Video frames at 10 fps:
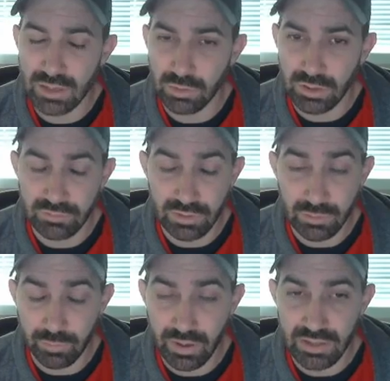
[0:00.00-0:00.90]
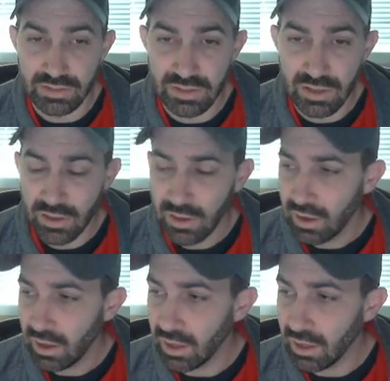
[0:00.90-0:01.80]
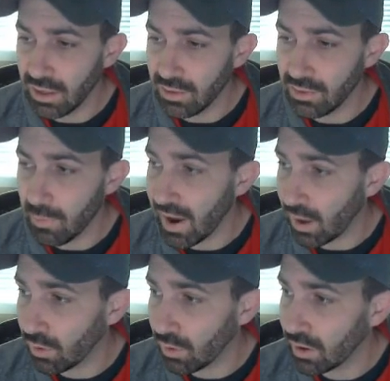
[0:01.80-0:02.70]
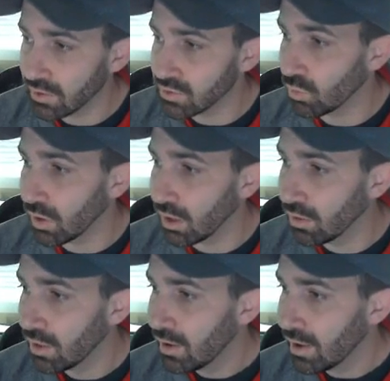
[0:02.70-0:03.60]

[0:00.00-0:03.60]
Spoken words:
I believe it embeds the power as well.